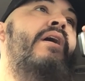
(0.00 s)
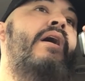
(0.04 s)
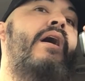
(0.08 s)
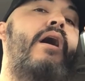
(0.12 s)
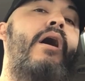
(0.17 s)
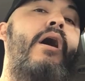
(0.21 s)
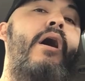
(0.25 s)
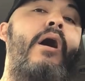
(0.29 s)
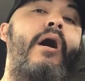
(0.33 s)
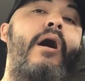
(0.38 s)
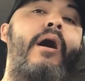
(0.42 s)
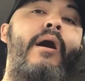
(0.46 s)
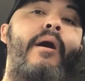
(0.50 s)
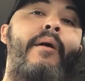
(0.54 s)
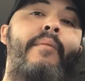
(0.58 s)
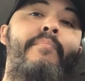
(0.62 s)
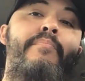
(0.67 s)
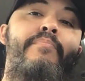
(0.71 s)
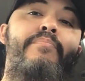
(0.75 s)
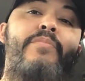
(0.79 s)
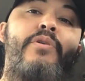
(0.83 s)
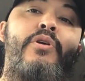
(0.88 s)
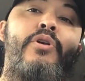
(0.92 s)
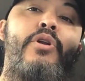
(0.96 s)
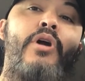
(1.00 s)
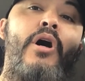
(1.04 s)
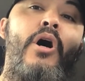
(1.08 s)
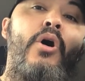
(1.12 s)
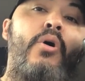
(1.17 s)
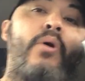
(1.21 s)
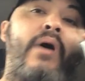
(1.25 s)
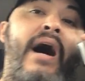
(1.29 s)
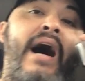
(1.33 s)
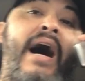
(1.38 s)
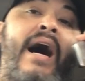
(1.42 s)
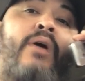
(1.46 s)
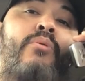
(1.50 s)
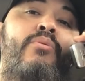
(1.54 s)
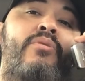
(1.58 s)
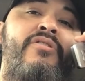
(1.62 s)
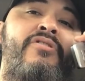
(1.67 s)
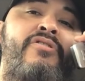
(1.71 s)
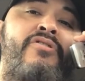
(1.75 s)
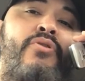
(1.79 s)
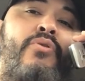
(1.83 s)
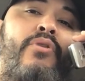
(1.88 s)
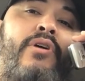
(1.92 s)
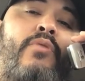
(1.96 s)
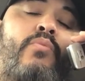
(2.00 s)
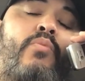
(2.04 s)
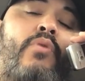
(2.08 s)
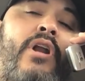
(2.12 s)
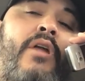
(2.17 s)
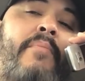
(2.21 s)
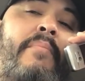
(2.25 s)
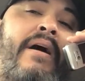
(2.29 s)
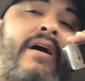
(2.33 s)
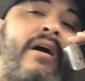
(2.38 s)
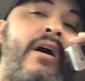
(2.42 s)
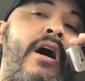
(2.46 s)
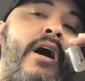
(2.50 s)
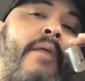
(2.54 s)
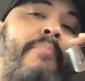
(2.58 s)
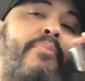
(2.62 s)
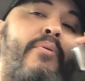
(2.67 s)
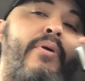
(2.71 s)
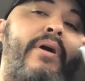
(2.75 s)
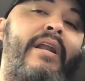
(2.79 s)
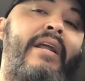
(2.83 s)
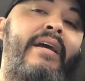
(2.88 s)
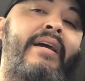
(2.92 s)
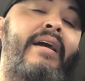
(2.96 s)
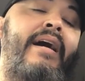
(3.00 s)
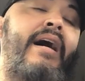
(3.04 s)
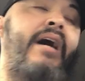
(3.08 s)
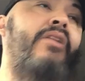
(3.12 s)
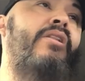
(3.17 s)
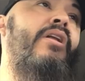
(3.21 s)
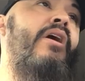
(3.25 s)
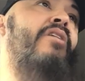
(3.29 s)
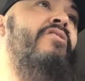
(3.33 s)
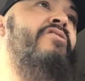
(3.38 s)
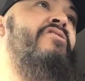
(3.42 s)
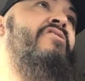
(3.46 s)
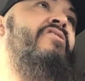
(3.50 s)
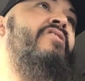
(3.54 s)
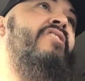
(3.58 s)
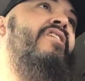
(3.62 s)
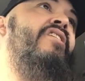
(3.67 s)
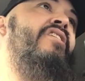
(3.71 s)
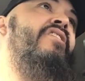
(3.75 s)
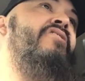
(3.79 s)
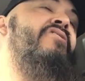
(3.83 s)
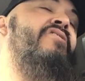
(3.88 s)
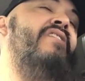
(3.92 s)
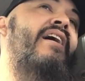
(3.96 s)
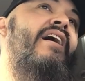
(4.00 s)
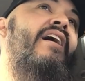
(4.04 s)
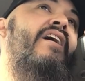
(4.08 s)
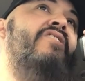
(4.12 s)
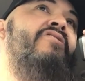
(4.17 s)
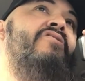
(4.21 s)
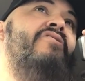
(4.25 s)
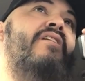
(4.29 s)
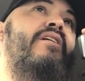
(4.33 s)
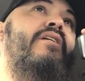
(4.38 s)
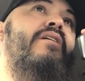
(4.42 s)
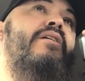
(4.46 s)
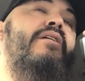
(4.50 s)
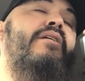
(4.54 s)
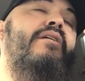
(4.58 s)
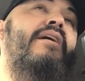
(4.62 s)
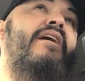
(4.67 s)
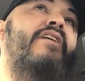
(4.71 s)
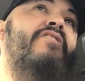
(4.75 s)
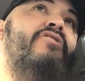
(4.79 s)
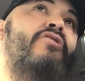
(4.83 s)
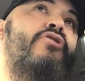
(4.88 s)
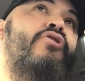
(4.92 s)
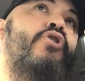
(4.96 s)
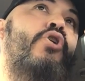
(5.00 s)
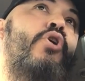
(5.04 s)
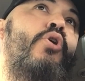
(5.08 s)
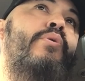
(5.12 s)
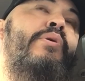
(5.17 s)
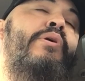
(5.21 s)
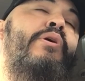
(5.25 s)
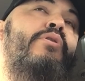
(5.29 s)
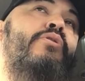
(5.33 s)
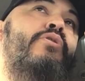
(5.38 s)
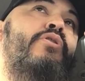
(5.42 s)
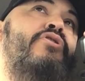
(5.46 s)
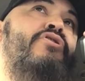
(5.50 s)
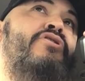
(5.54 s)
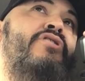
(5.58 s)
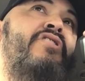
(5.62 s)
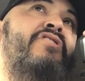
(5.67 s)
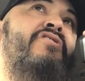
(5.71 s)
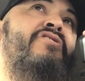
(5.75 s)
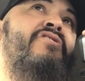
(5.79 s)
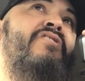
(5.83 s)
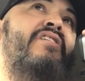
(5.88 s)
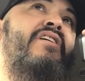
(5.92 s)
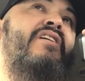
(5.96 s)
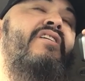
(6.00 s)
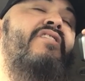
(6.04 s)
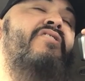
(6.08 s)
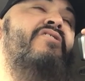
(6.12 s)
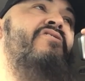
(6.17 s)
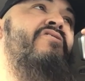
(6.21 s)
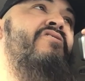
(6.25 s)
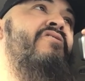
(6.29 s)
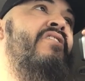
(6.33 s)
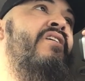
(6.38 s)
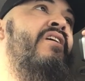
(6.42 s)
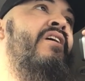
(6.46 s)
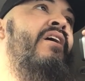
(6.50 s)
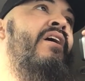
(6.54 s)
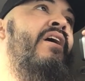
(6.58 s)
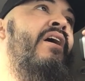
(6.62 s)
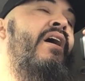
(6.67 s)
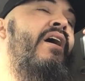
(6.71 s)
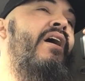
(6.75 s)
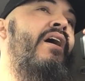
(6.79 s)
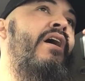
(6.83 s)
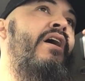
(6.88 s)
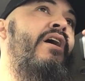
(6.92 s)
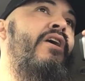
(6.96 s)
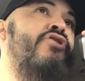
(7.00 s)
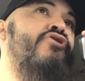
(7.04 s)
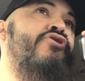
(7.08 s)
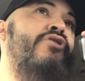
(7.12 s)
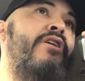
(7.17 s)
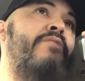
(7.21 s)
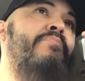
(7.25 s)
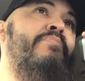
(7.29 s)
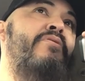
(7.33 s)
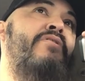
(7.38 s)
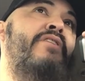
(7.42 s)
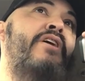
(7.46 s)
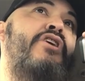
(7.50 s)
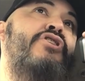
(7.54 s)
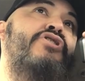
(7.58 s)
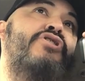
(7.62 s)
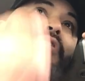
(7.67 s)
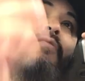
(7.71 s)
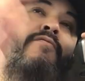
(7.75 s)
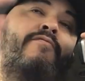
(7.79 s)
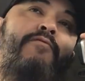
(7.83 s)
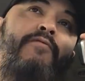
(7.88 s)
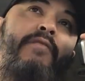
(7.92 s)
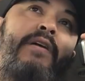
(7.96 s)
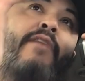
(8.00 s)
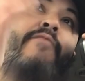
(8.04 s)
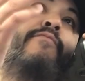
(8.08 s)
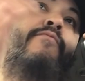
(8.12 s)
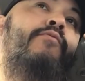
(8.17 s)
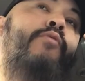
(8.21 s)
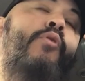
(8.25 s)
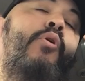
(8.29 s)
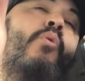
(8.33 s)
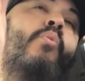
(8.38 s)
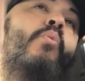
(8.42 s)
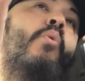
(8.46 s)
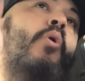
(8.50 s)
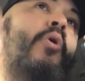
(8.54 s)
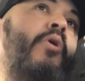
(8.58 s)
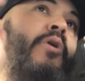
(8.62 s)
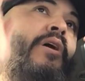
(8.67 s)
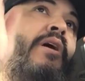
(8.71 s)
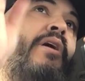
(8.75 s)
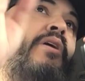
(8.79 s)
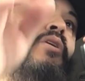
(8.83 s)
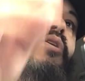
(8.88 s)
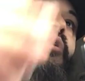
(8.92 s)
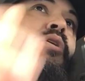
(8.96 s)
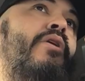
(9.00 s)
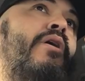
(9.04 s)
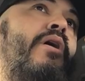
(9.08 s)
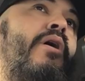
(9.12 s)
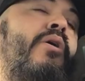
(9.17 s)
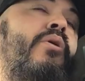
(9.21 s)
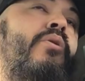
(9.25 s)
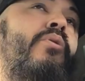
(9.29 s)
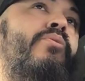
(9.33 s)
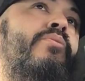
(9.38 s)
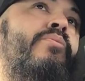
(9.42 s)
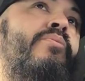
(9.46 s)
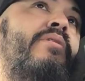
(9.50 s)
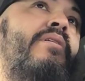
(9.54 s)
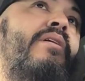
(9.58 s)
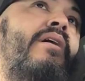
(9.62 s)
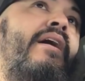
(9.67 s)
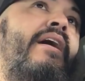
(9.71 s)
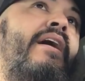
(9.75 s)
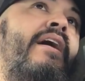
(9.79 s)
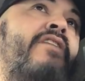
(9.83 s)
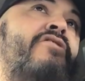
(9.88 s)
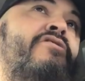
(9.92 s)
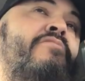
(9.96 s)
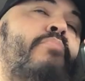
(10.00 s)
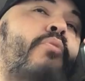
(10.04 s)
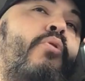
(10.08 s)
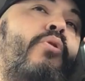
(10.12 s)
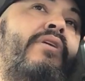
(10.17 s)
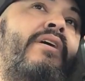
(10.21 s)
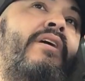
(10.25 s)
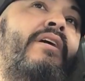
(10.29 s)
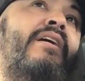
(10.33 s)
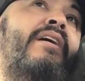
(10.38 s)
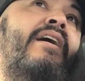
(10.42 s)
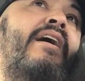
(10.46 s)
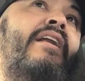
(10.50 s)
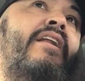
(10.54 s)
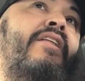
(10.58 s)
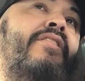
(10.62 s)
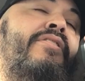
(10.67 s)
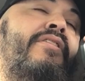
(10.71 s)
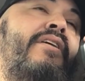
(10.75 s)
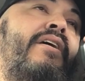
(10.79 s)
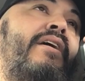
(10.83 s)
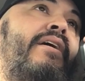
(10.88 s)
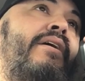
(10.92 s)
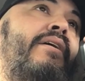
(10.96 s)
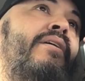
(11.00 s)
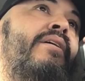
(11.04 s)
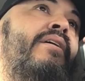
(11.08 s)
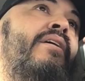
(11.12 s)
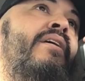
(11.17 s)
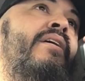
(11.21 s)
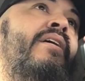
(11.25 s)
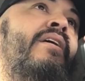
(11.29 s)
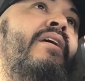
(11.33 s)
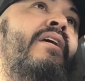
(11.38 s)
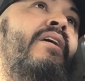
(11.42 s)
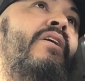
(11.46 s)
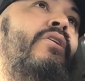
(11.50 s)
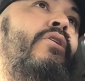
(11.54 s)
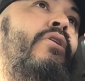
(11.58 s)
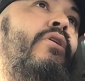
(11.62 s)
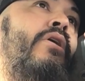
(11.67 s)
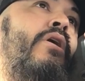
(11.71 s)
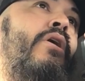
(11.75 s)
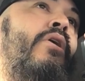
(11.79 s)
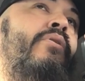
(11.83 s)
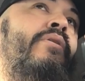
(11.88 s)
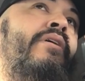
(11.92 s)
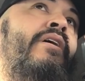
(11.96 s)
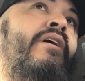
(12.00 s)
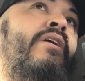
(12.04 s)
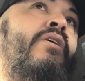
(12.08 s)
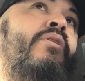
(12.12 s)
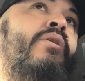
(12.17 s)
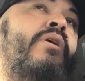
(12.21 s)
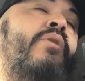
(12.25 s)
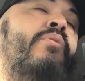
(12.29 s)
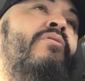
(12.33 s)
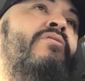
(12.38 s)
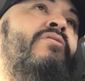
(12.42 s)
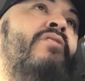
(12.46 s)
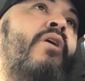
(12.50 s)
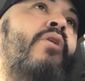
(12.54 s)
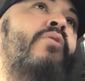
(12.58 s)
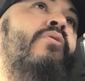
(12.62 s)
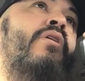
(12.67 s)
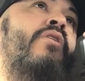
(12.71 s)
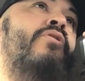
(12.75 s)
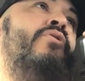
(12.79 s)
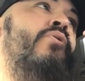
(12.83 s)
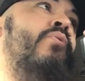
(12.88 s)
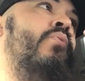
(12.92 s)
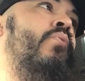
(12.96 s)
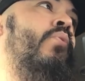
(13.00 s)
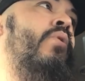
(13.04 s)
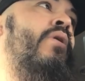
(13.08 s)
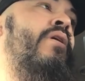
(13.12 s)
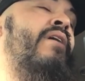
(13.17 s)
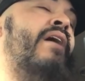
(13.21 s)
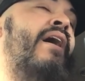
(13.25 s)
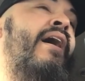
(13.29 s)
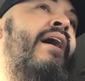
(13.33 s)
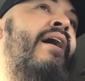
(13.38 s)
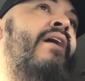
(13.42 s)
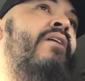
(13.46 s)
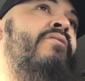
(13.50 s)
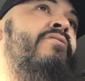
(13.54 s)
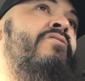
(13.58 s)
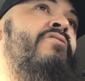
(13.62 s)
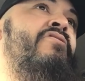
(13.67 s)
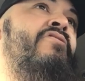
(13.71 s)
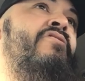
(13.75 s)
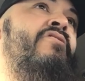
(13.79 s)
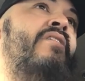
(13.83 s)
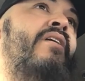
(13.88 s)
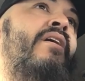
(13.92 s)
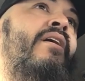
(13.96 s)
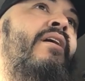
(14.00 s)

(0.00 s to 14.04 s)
I was doing one of my operating LLCs as a courier logistics, transportation, freight forwarding, exporting kind of thing. It was all under one house.